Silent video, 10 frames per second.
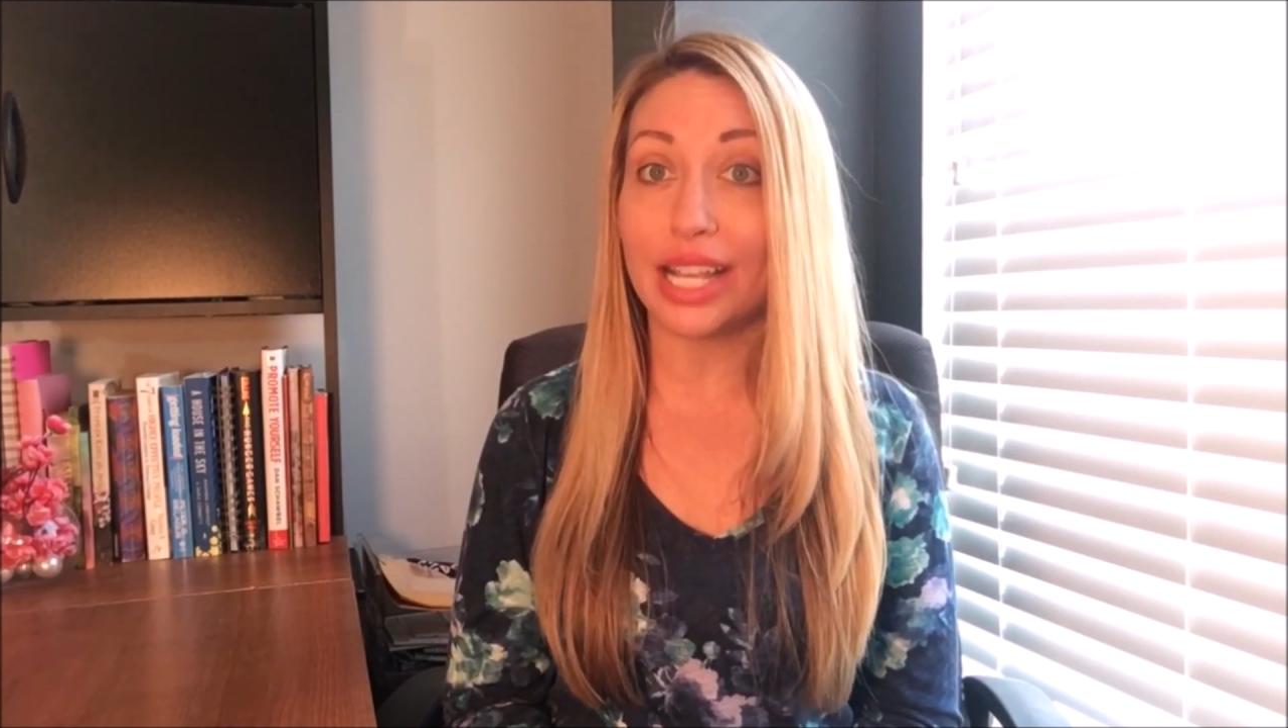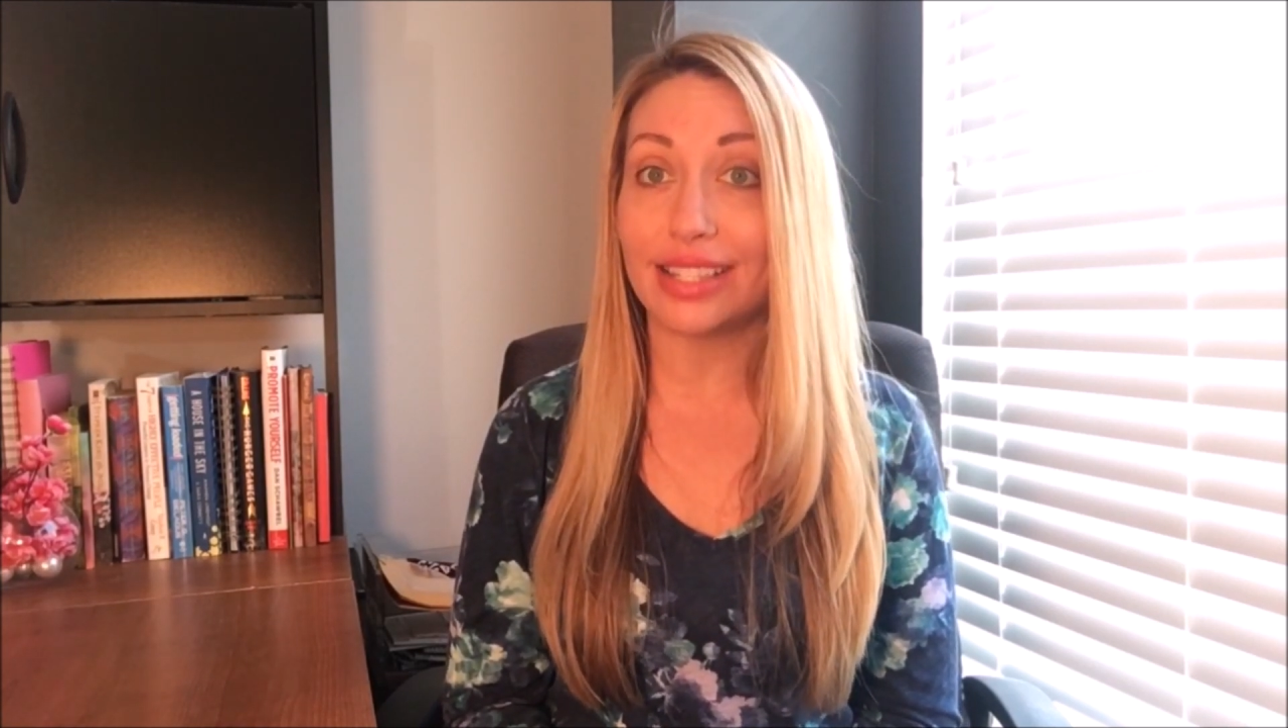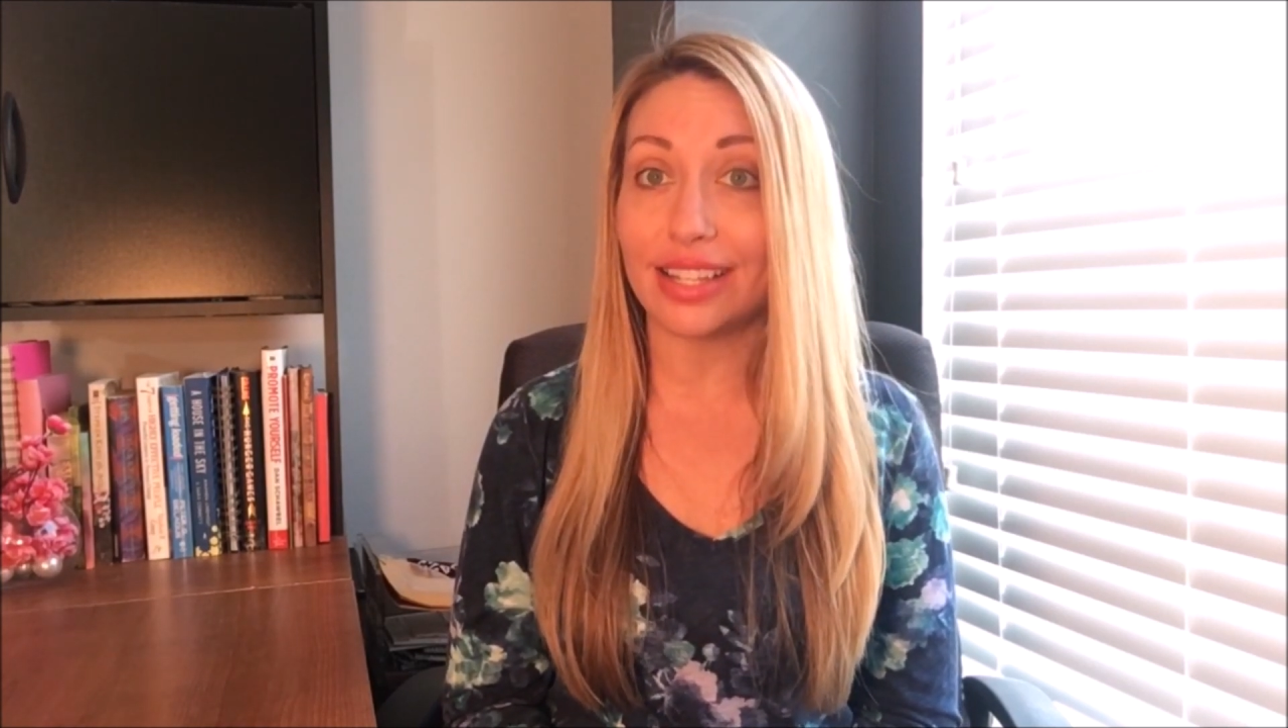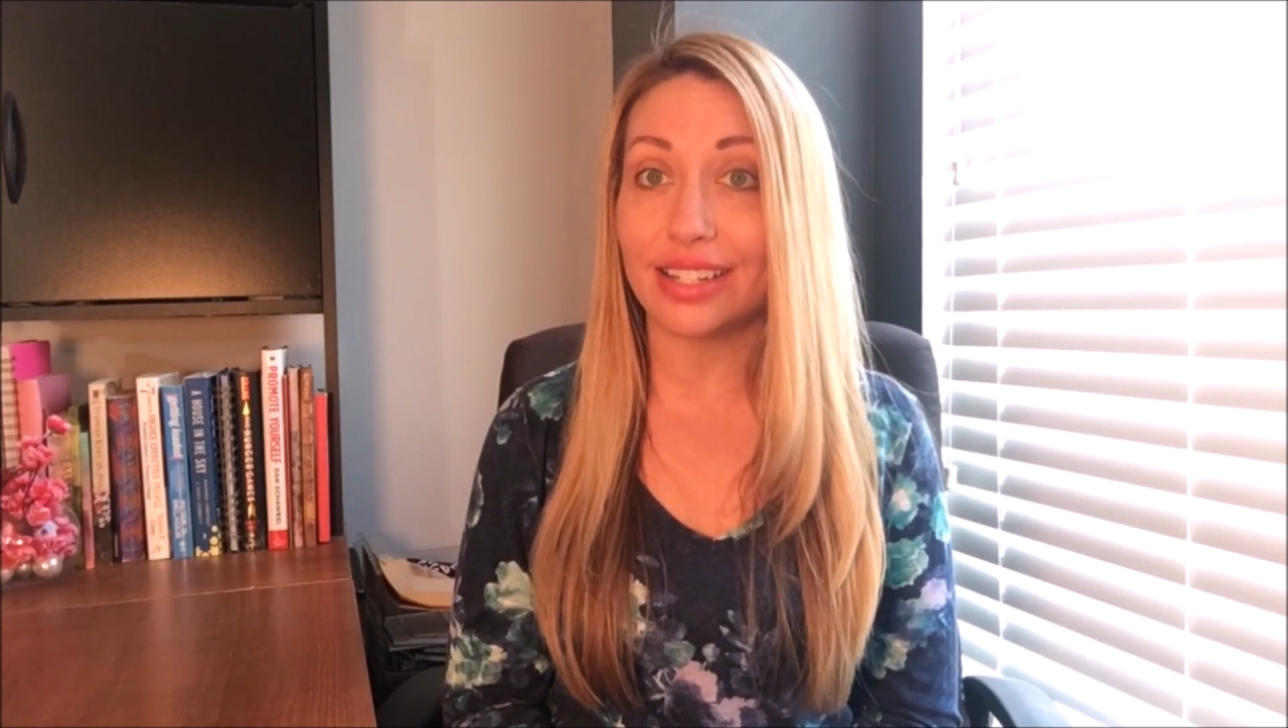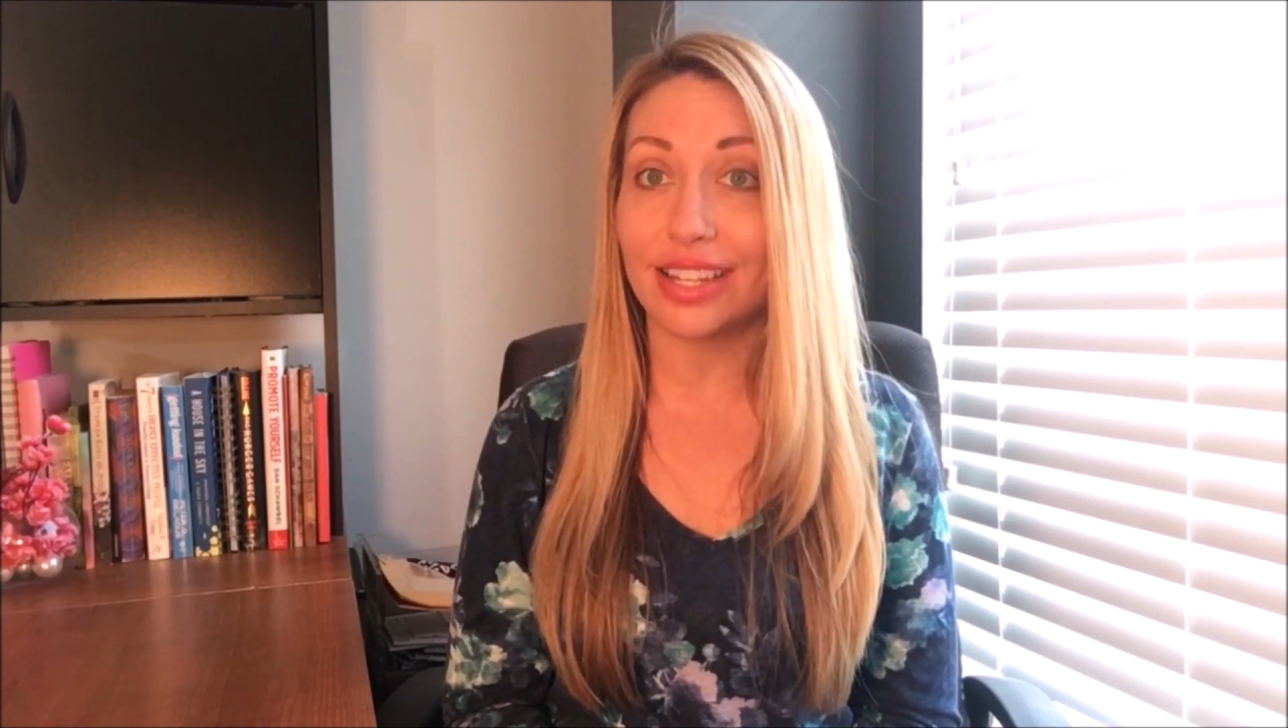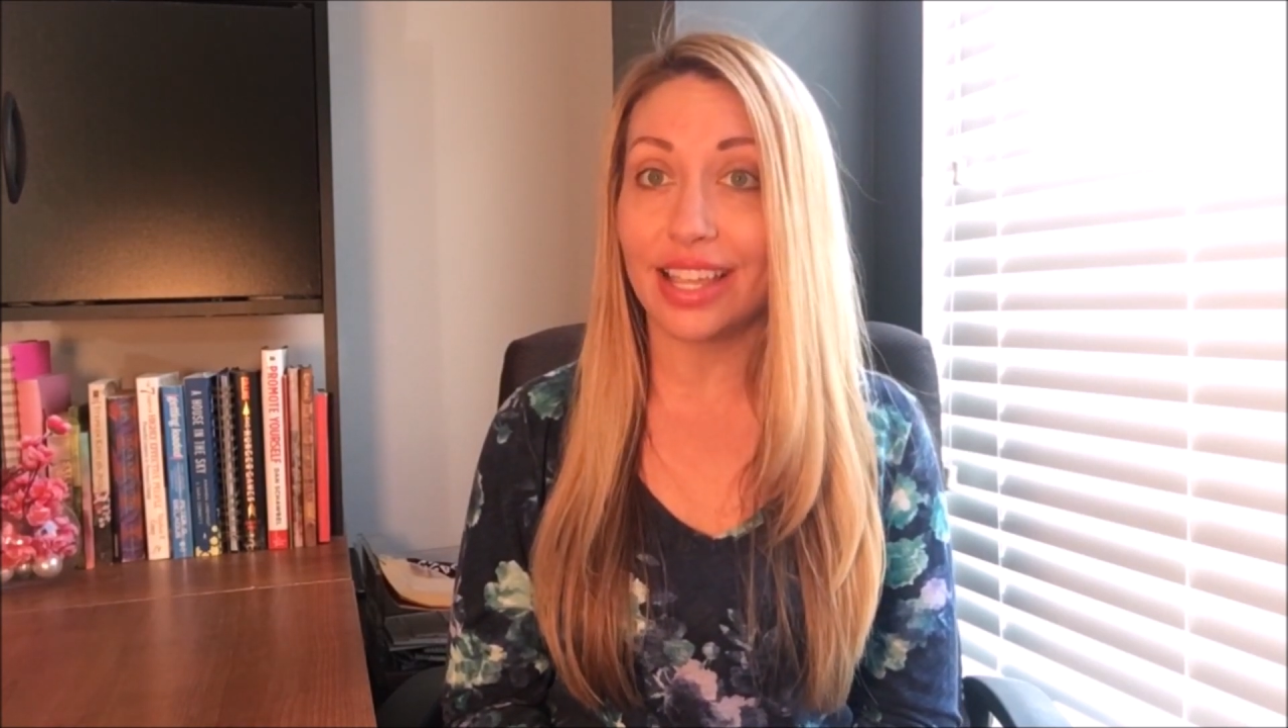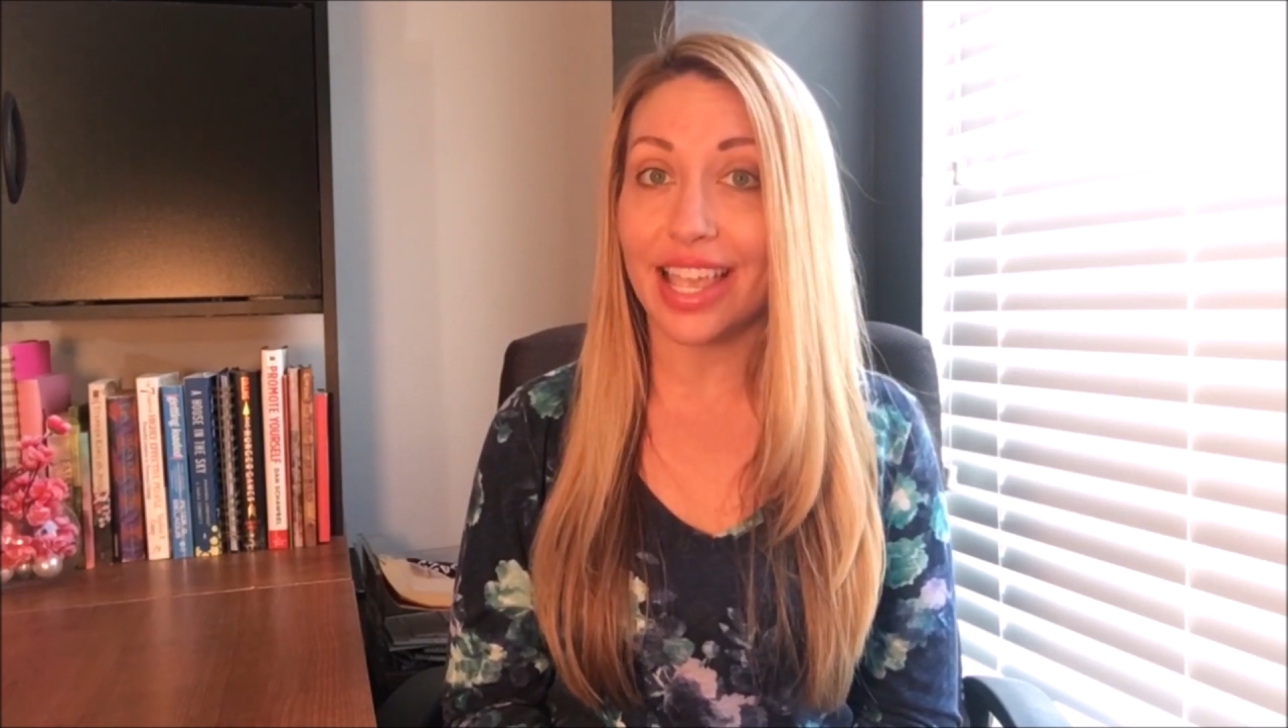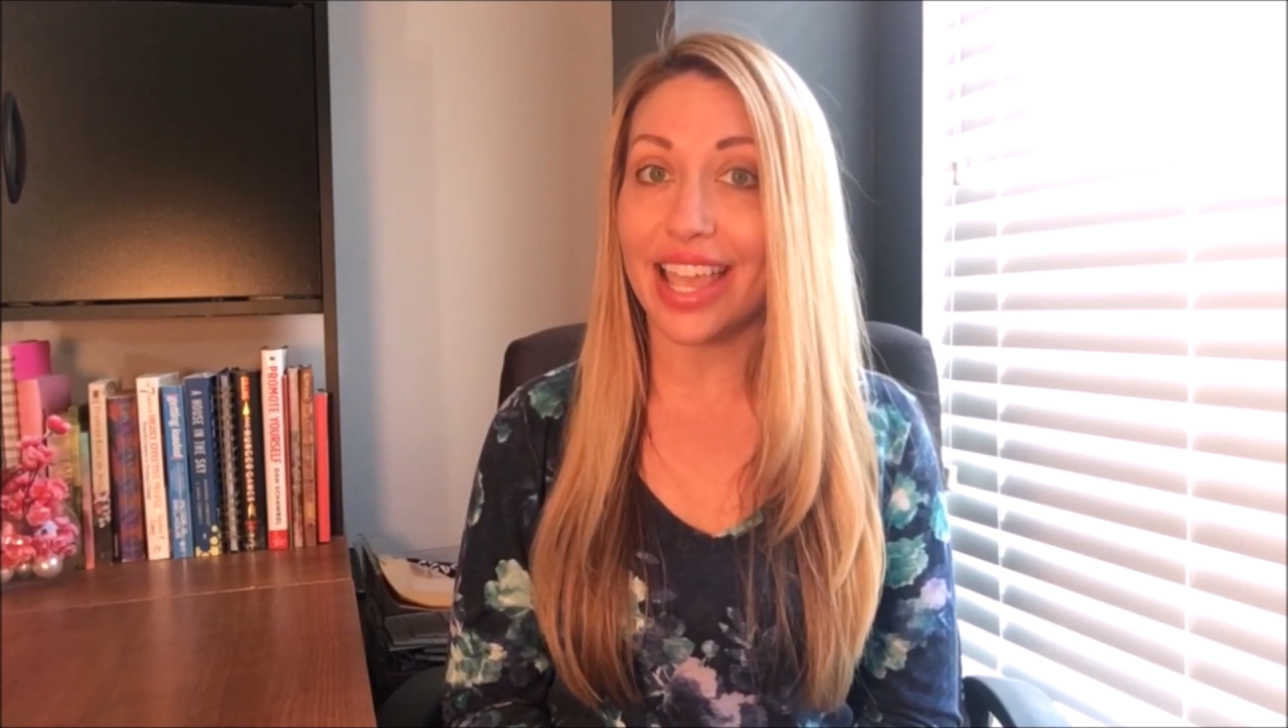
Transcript: will earn